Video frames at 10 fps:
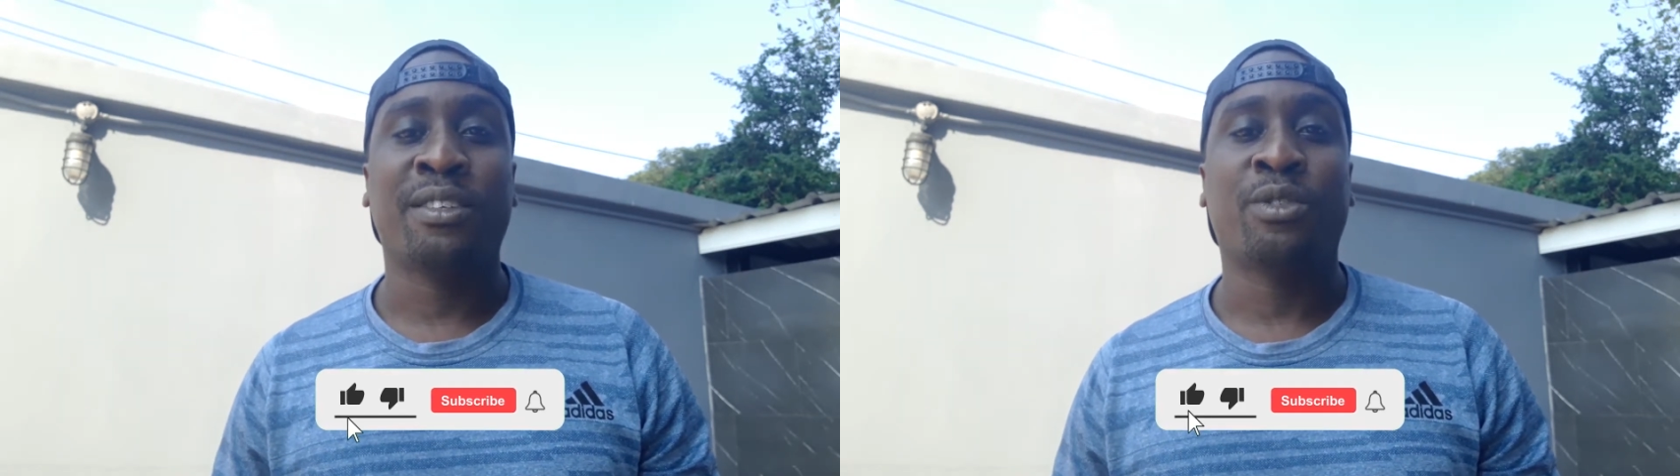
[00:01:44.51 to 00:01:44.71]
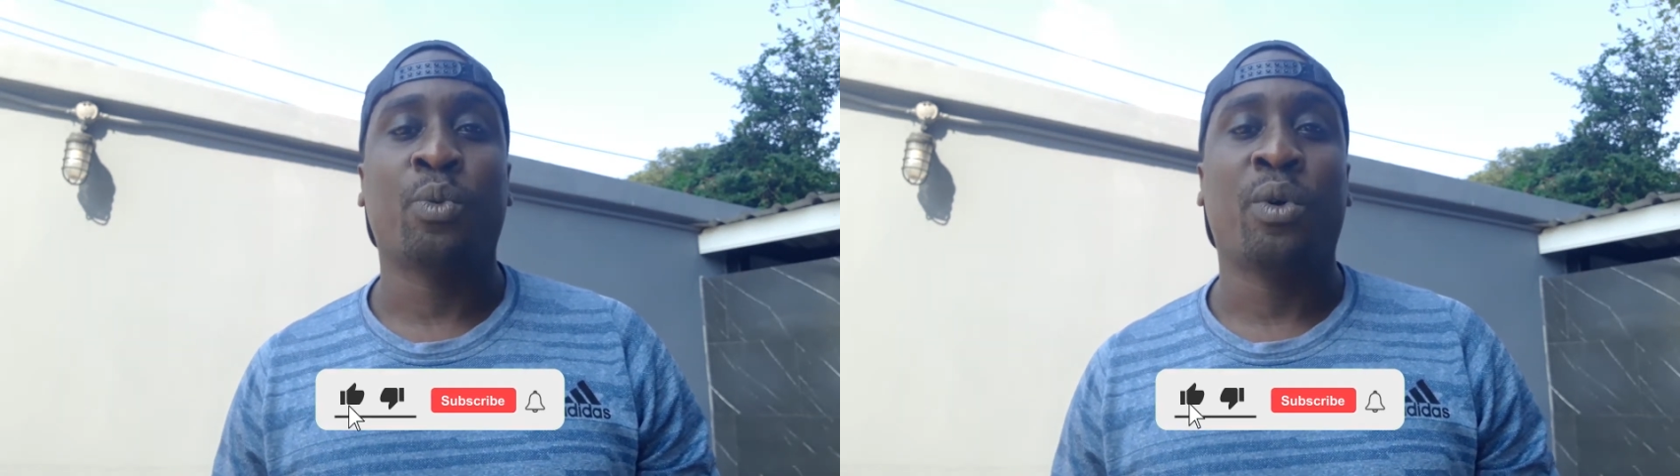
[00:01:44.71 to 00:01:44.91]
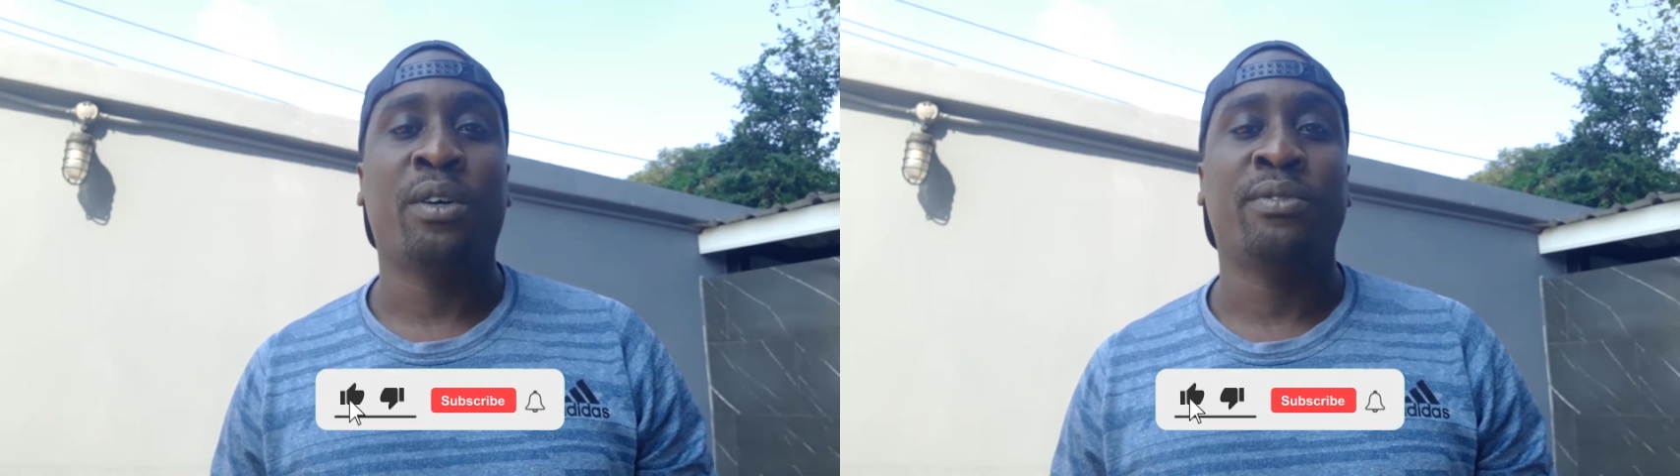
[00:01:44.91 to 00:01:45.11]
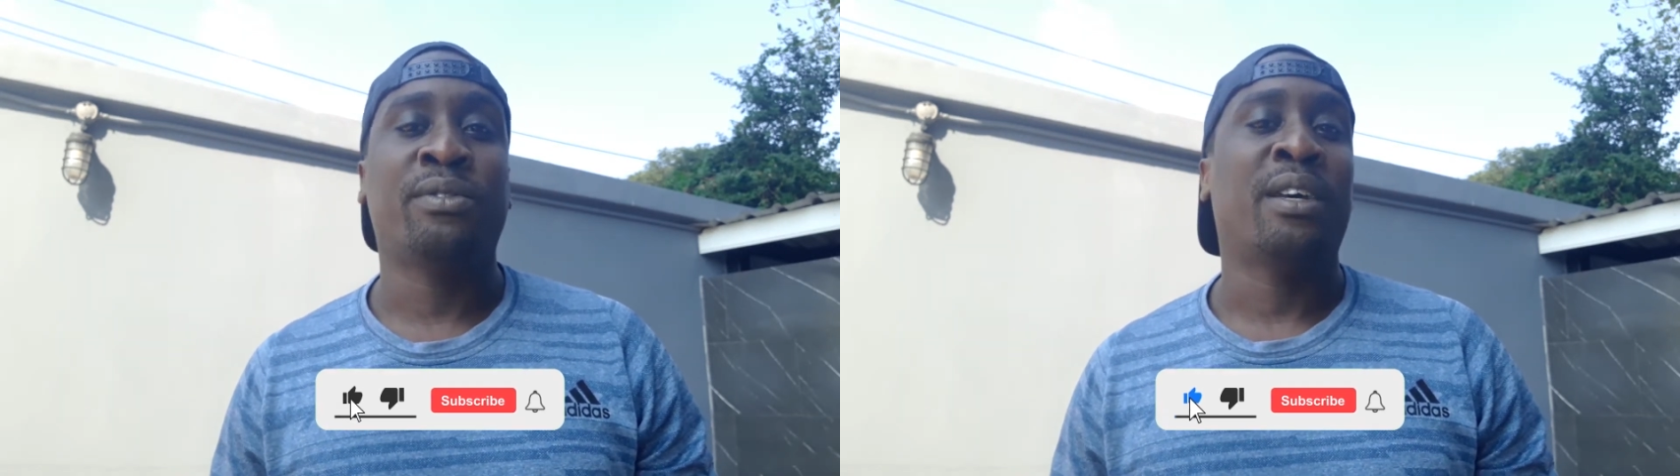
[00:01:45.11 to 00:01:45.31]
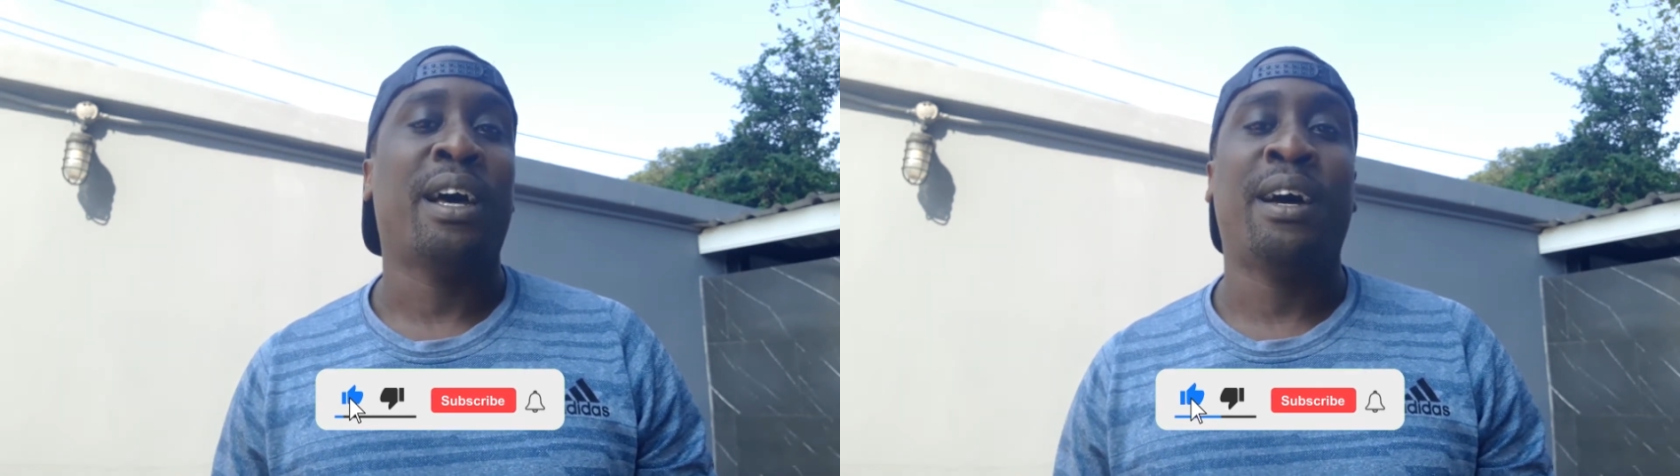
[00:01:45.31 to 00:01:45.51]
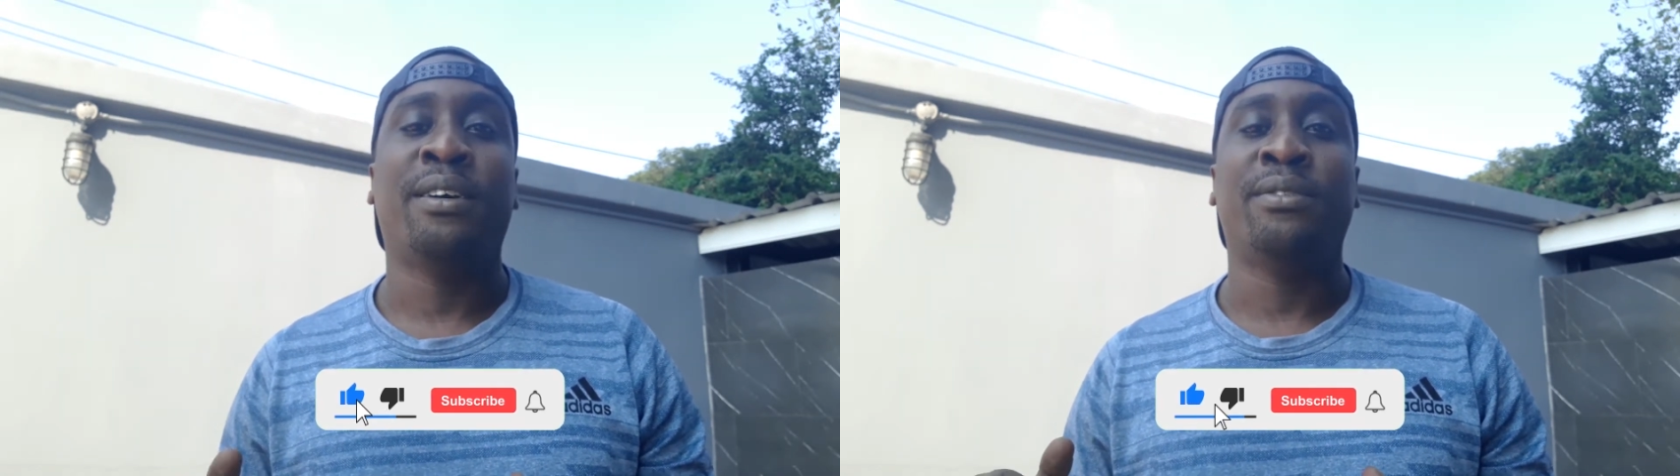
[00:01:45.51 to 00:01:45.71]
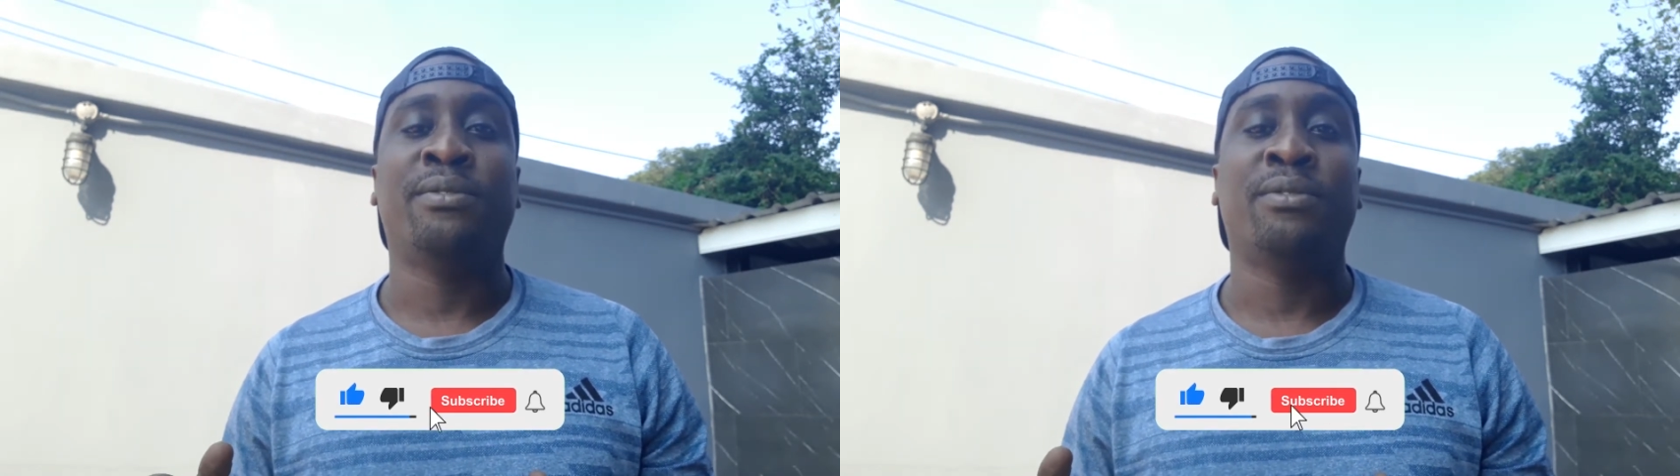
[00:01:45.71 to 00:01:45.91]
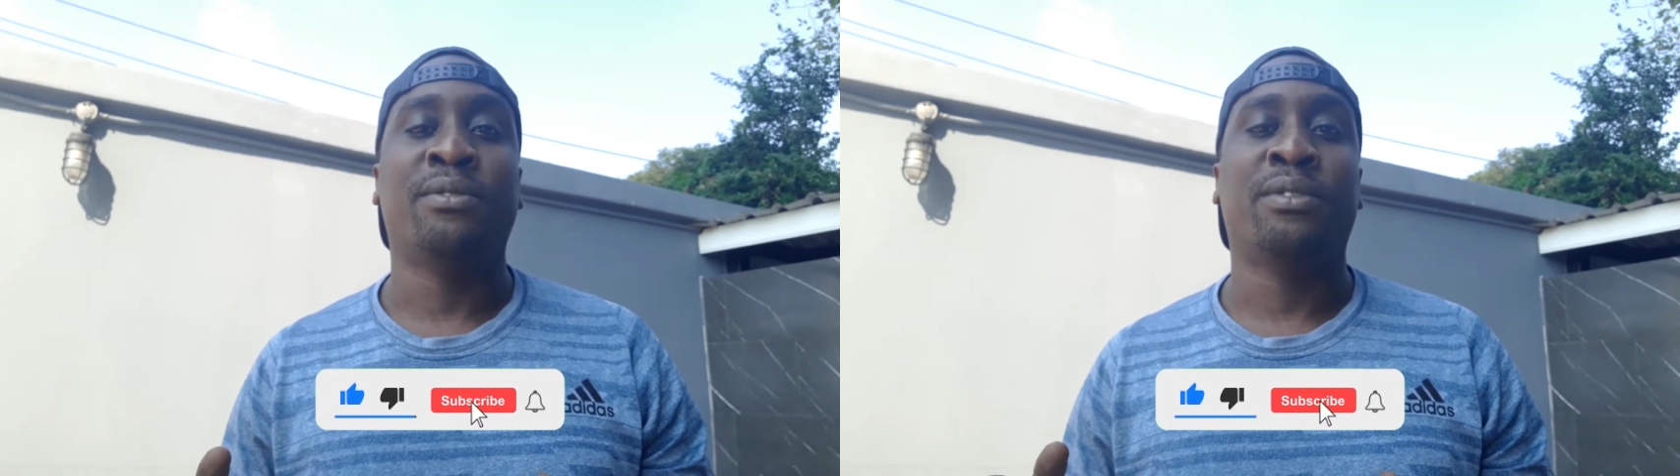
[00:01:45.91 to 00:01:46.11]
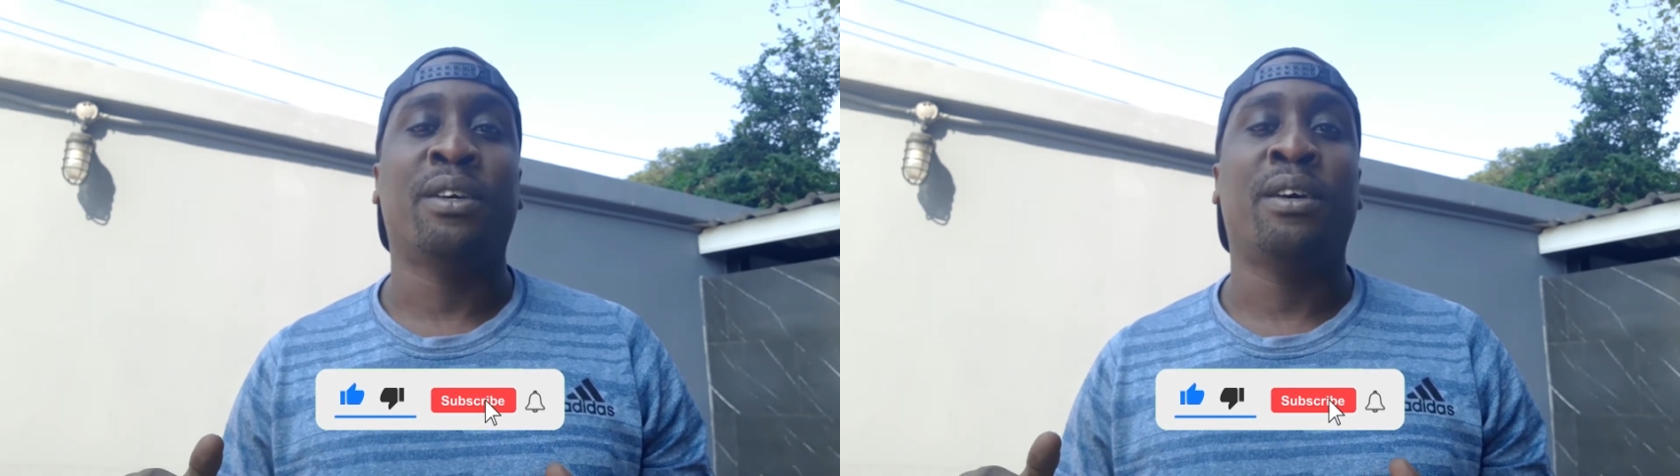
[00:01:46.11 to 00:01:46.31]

as you want, and